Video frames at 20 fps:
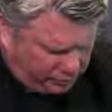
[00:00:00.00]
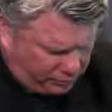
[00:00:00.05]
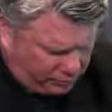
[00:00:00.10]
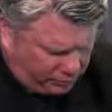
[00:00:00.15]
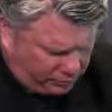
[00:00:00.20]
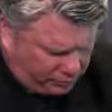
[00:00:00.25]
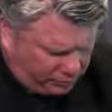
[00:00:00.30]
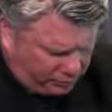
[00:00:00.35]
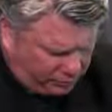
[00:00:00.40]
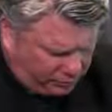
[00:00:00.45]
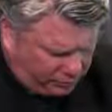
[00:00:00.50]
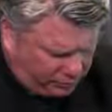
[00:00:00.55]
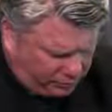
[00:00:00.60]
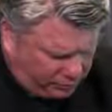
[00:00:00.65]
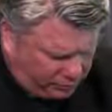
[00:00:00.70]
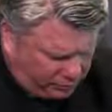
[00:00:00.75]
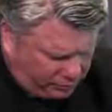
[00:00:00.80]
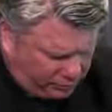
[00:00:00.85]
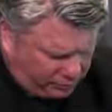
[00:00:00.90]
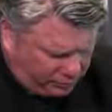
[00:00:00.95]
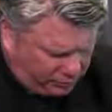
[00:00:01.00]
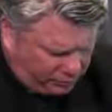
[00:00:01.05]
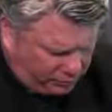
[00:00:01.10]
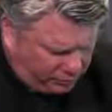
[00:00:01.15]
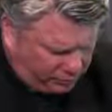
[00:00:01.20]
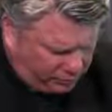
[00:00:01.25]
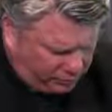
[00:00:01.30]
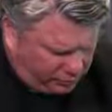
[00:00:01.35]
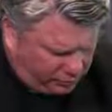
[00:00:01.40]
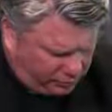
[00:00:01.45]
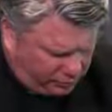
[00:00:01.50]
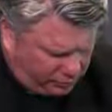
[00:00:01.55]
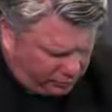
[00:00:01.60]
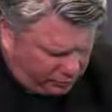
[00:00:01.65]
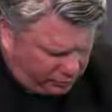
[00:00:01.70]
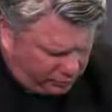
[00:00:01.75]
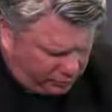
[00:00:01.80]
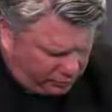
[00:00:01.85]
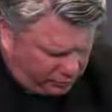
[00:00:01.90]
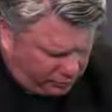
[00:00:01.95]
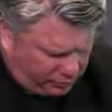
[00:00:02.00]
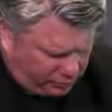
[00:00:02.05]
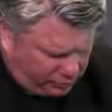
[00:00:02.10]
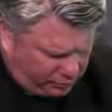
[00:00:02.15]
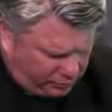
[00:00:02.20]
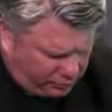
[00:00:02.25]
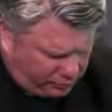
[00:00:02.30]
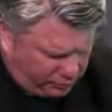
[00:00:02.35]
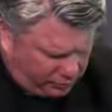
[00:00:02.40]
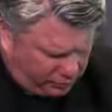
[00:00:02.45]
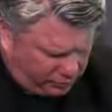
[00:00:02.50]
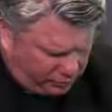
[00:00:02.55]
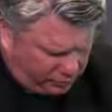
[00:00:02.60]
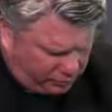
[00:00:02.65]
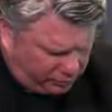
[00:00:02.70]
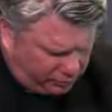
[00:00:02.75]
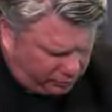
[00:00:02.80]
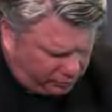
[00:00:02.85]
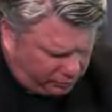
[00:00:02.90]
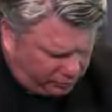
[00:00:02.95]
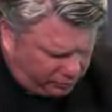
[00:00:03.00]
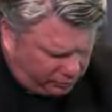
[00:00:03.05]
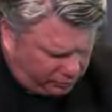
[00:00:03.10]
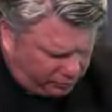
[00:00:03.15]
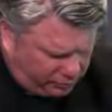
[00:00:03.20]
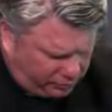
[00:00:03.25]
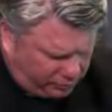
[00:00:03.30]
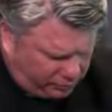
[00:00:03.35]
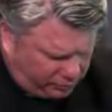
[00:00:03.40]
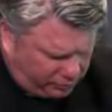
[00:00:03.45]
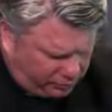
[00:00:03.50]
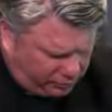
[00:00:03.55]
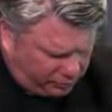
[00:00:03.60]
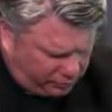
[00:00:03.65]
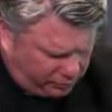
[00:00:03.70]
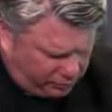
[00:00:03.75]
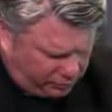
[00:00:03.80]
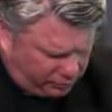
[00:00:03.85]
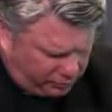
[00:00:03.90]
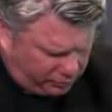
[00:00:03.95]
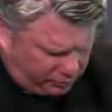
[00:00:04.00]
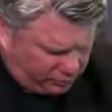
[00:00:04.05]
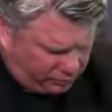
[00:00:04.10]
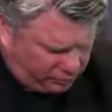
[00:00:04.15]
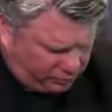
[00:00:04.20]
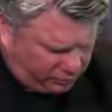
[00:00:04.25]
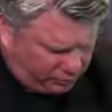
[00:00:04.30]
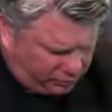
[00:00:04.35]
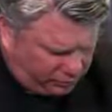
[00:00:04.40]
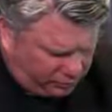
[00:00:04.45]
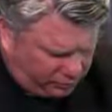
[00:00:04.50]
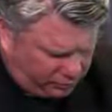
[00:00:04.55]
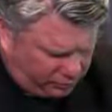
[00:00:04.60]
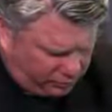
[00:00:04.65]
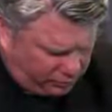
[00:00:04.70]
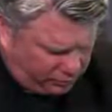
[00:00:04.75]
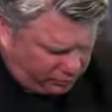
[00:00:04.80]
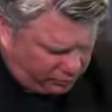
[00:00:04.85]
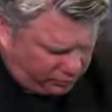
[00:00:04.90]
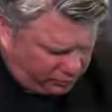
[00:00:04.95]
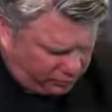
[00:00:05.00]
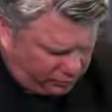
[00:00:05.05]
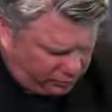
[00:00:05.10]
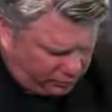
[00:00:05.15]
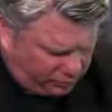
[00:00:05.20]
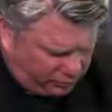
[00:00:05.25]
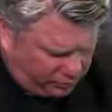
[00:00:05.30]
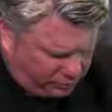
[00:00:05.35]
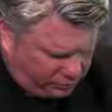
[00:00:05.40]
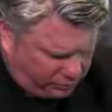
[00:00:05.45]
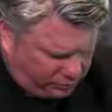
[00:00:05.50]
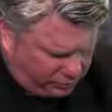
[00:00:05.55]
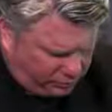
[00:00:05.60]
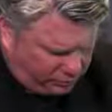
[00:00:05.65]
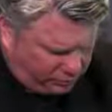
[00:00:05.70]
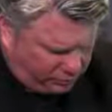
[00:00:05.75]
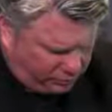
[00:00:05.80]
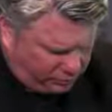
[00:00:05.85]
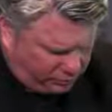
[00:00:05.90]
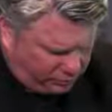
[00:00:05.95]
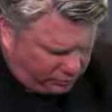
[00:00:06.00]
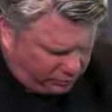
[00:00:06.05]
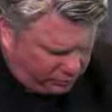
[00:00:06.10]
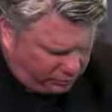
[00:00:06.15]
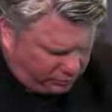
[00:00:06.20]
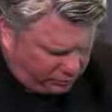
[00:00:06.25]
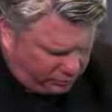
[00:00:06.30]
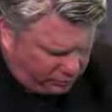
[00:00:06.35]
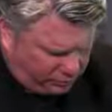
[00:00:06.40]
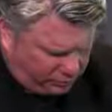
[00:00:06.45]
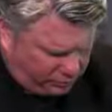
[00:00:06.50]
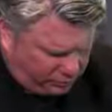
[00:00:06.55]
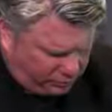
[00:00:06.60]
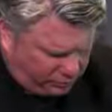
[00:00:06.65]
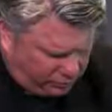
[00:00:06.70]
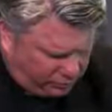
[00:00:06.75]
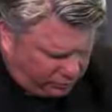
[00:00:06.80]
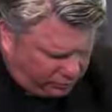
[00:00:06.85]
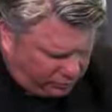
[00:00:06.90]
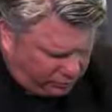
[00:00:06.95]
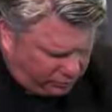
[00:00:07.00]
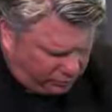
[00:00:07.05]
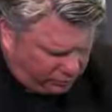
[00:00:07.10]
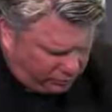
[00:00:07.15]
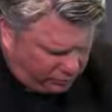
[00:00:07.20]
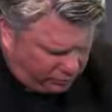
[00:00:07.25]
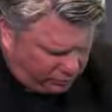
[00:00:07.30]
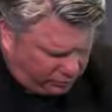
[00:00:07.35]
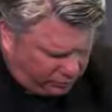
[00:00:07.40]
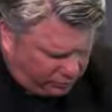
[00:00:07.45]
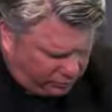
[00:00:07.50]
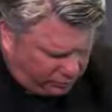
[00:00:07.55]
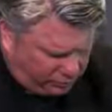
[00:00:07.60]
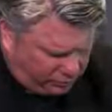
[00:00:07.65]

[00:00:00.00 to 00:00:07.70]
[no speech]